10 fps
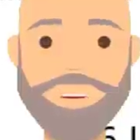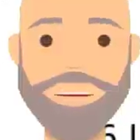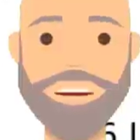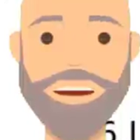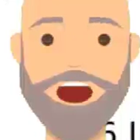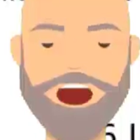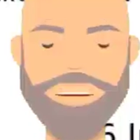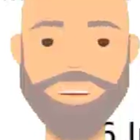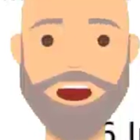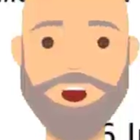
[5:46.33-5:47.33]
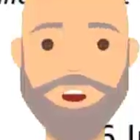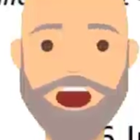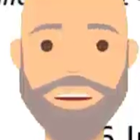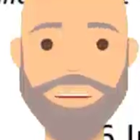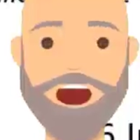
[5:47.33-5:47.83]
Going to send email
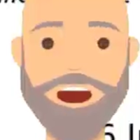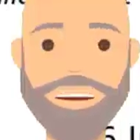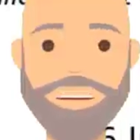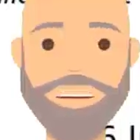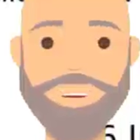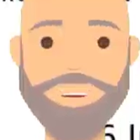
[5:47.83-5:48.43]
messages.